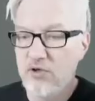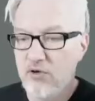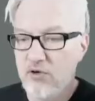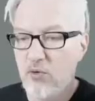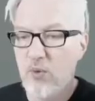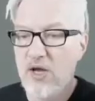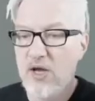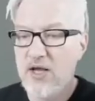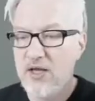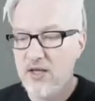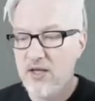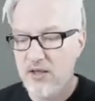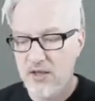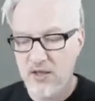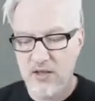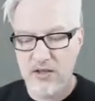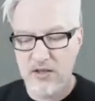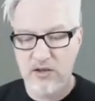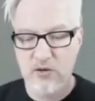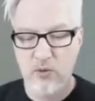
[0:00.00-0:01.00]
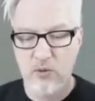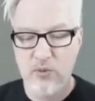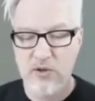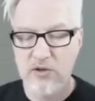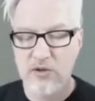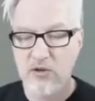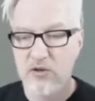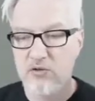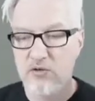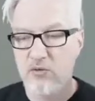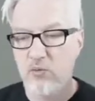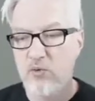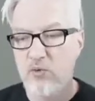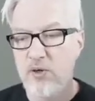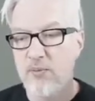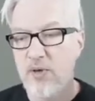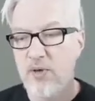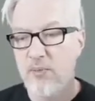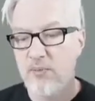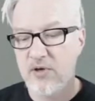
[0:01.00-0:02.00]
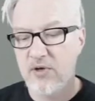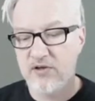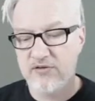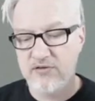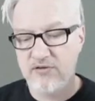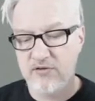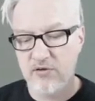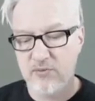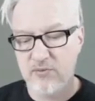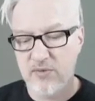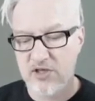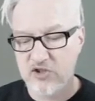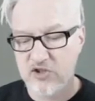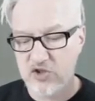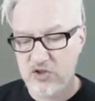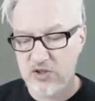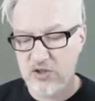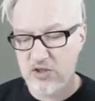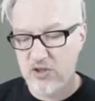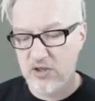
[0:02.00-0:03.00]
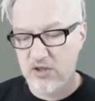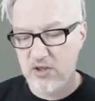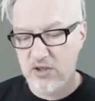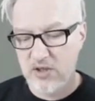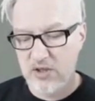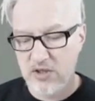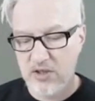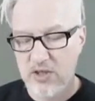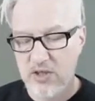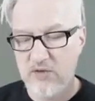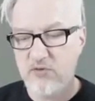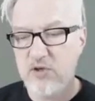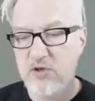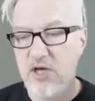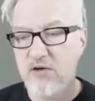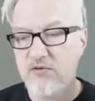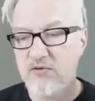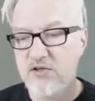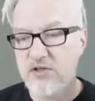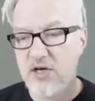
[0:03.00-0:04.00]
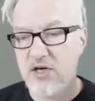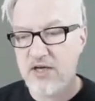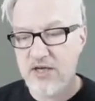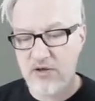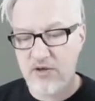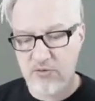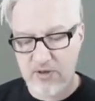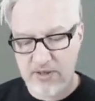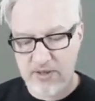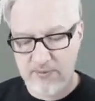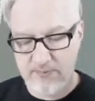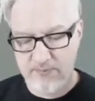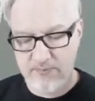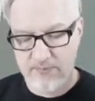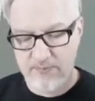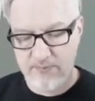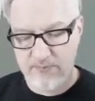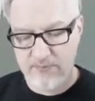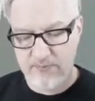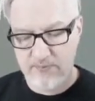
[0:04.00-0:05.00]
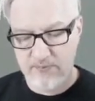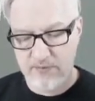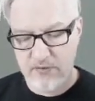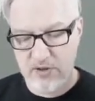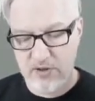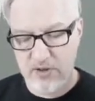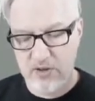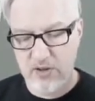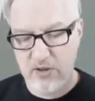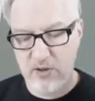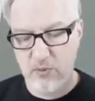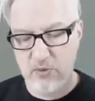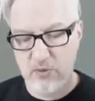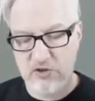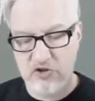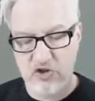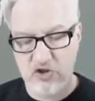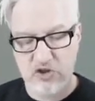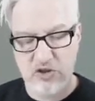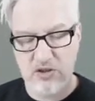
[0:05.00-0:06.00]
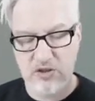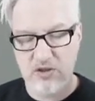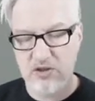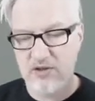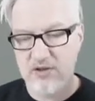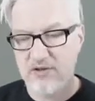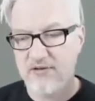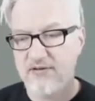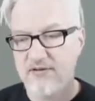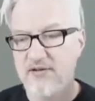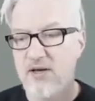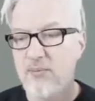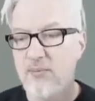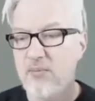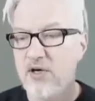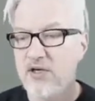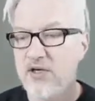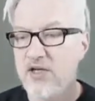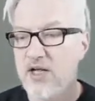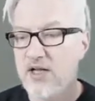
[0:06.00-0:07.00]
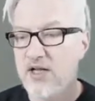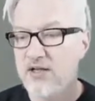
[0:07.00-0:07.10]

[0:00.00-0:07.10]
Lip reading: it away, you will not remember so much. If you have a diagram, which somebody